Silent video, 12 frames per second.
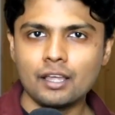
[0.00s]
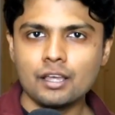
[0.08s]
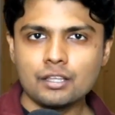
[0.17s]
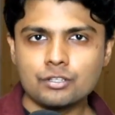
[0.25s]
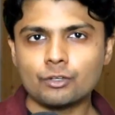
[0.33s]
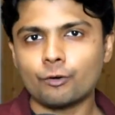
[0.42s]

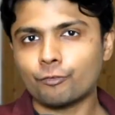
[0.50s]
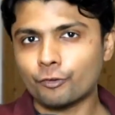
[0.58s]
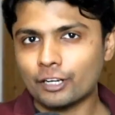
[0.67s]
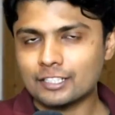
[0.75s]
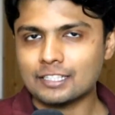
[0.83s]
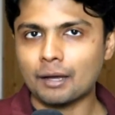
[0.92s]
So for
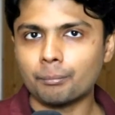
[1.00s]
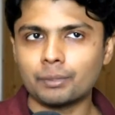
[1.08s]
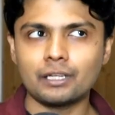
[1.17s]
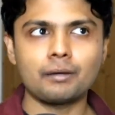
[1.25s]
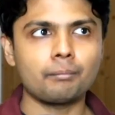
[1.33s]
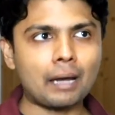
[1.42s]
example,
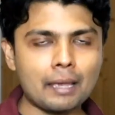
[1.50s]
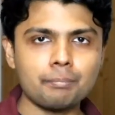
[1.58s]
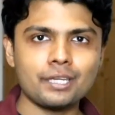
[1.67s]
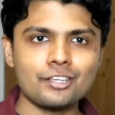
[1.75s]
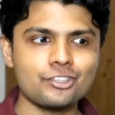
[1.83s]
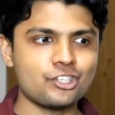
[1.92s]
in my
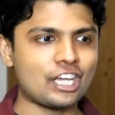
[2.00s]
PhD,